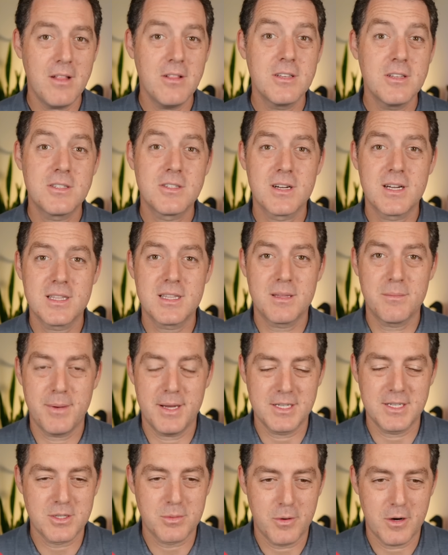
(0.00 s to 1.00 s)
let's look at the
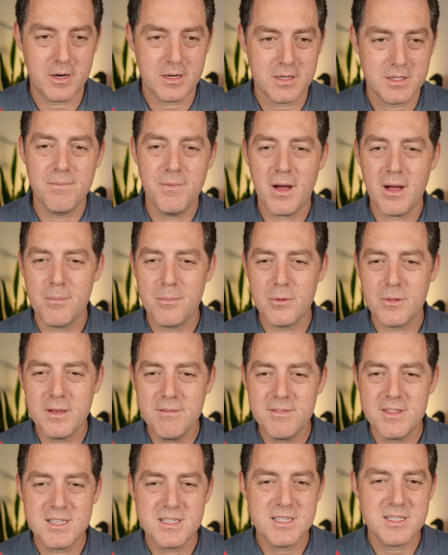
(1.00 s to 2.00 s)
benchmarks. Now I
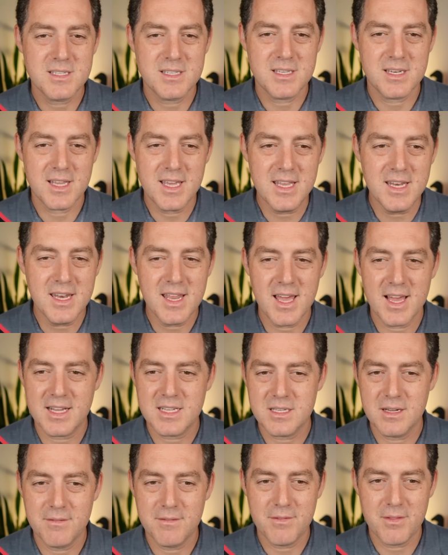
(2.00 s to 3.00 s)
believe this is an
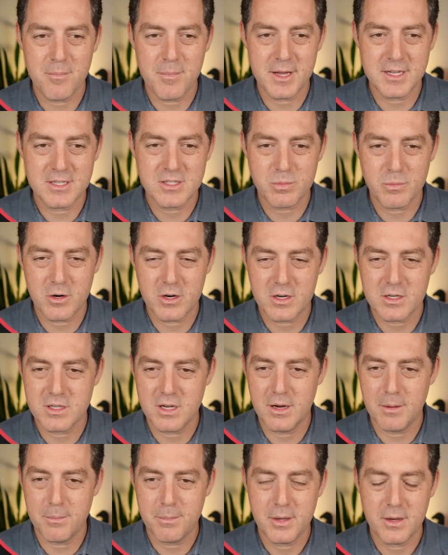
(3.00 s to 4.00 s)
index of the benchmarks
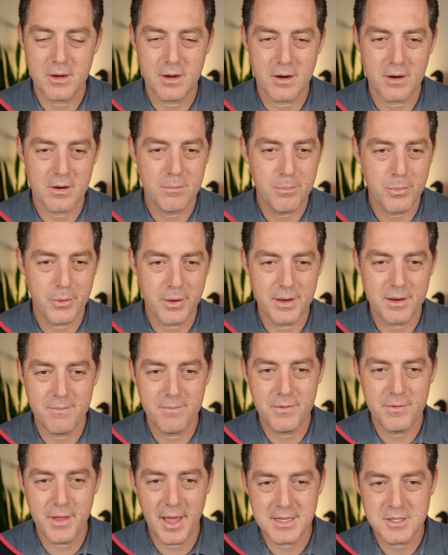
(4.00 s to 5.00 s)
up here, but
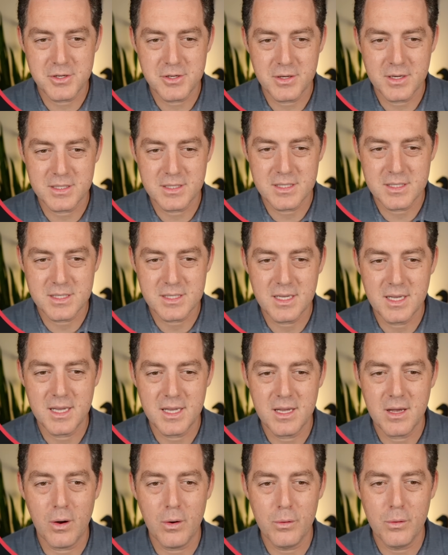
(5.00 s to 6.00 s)
as you can
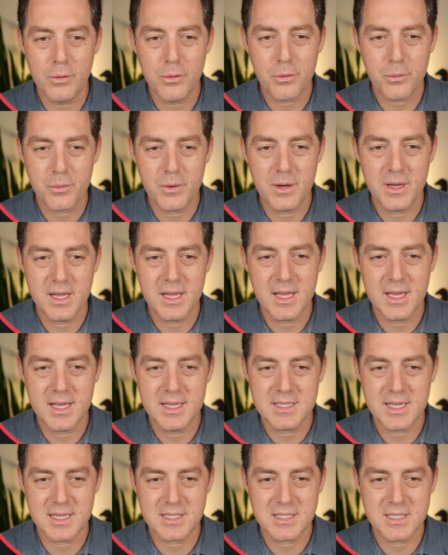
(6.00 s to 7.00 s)
see, O three
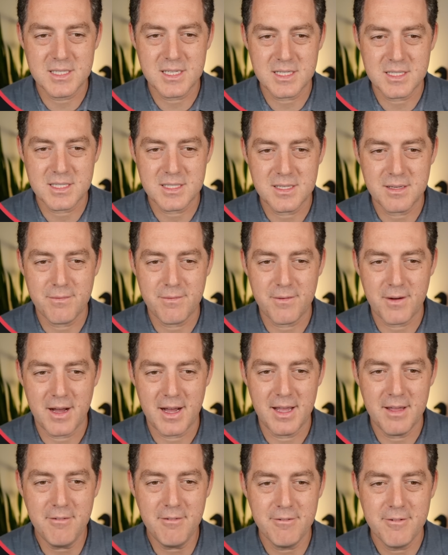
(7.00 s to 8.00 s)
is at
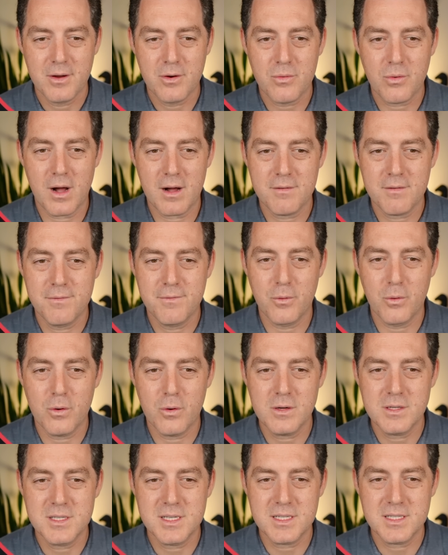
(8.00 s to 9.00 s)
sixty-five, Grok
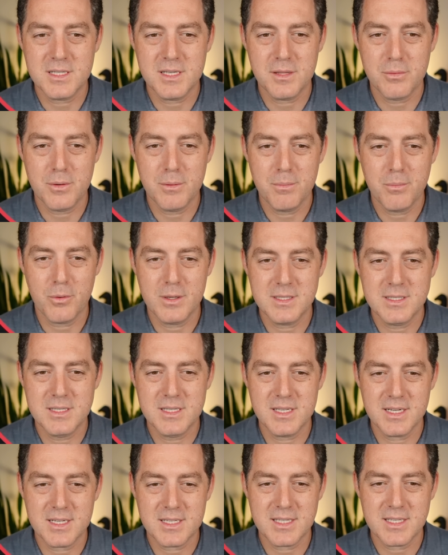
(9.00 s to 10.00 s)
four, sixty-three point
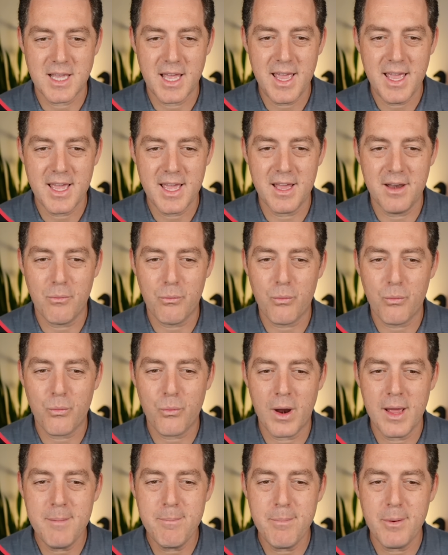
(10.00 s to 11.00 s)
six, and
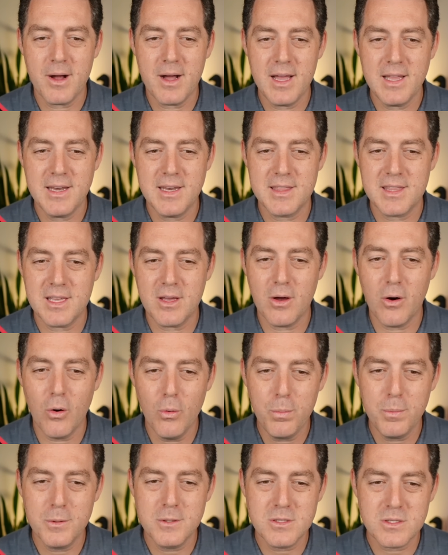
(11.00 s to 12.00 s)
right behind it, the
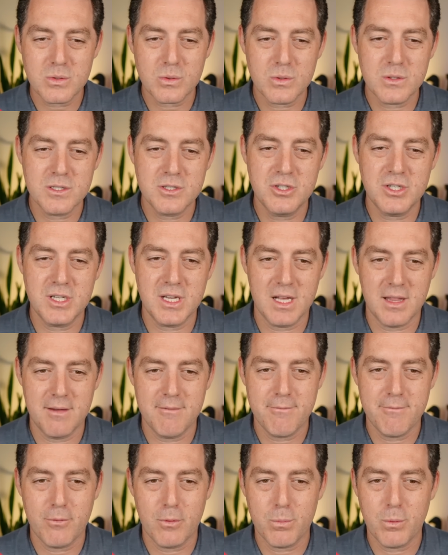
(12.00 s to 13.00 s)
open source G L
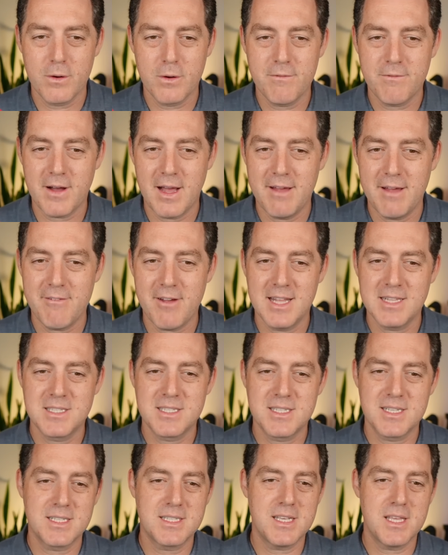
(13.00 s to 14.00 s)
M four point five at
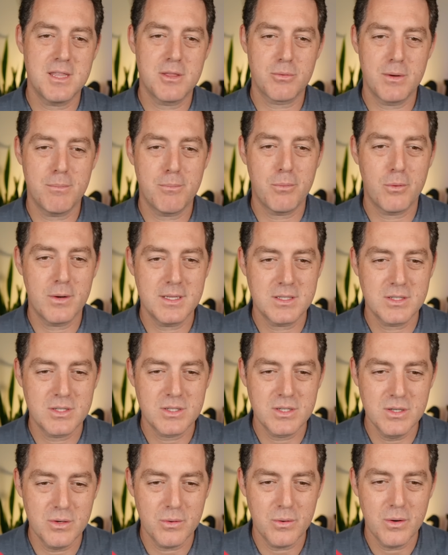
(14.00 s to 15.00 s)
sixty-three point
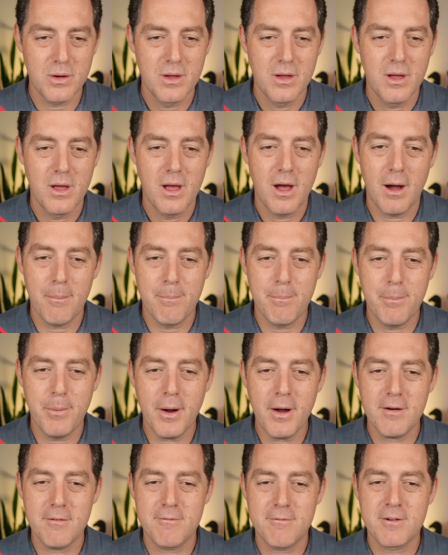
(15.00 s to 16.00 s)
two.
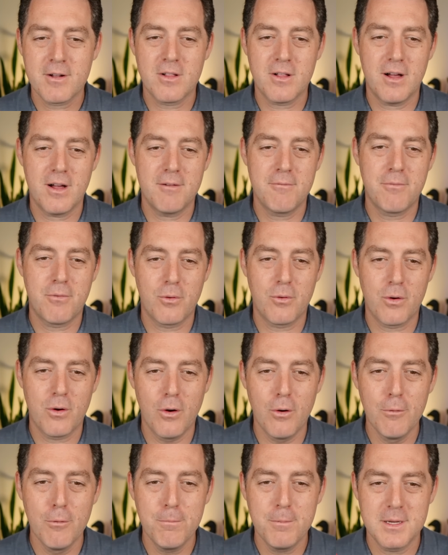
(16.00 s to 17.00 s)
Above Claude four
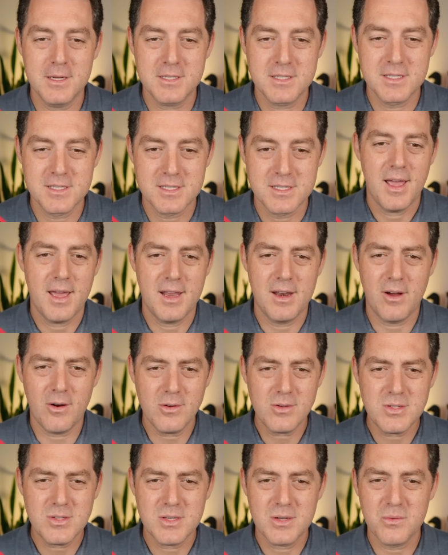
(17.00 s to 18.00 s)
Opus. And
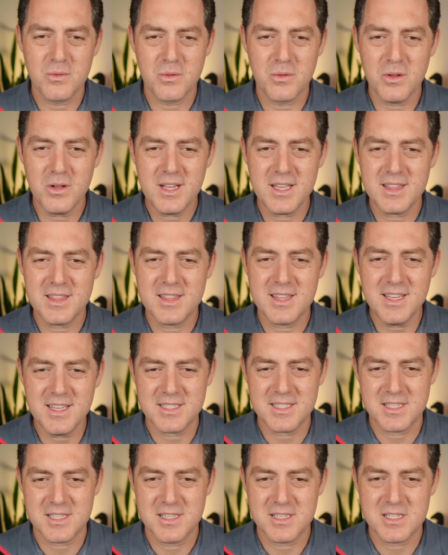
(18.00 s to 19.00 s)
also look at
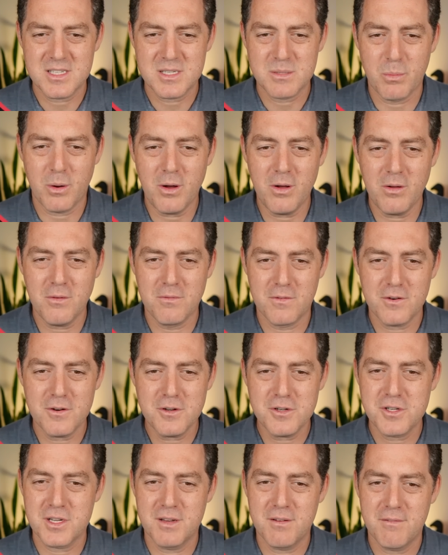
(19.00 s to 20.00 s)
this, the small
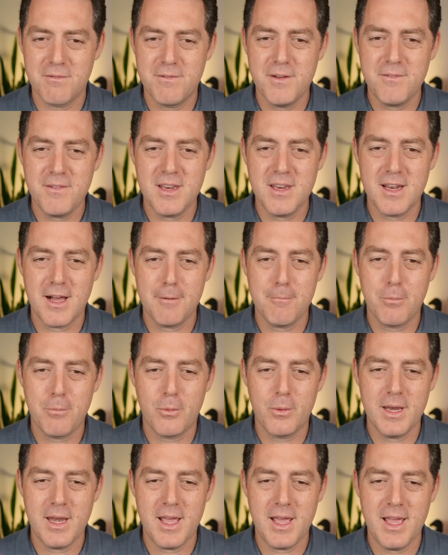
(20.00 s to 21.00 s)
version, fifty-nine
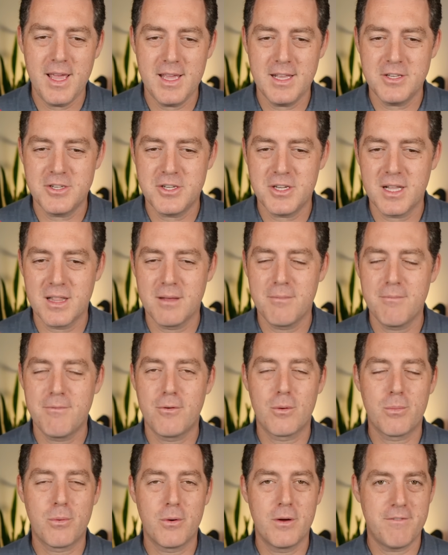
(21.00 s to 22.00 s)
point eight G L M
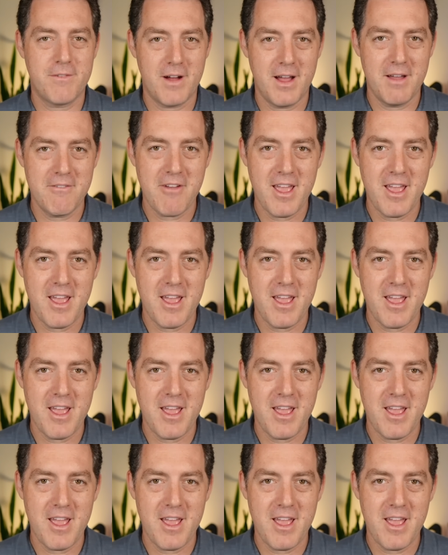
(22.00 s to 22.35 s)
four point five